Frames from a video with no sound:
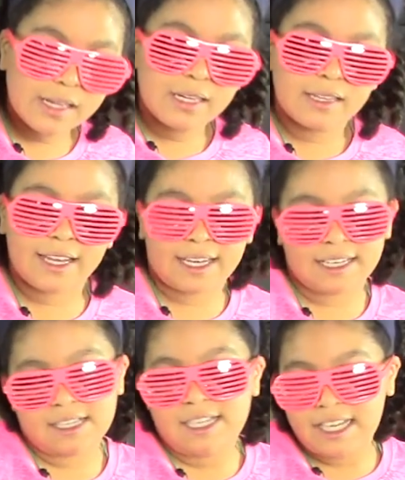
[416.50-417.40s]
like in a
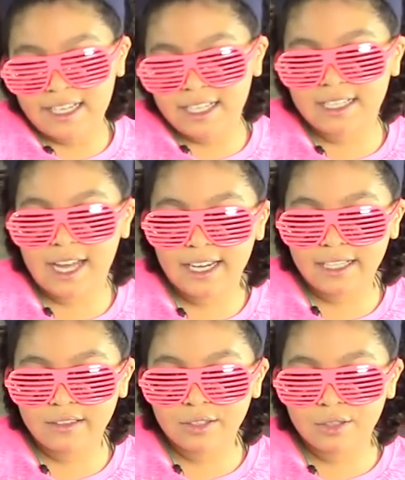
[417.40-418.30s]
teeny tiny
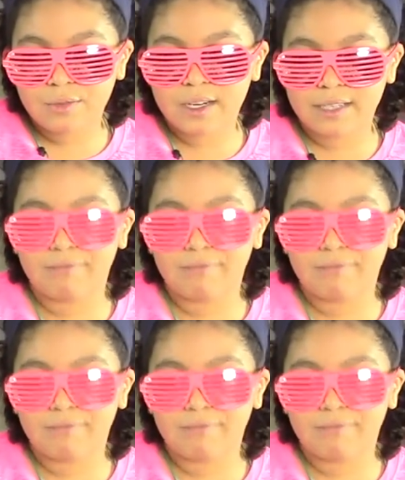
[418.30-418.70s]
little one,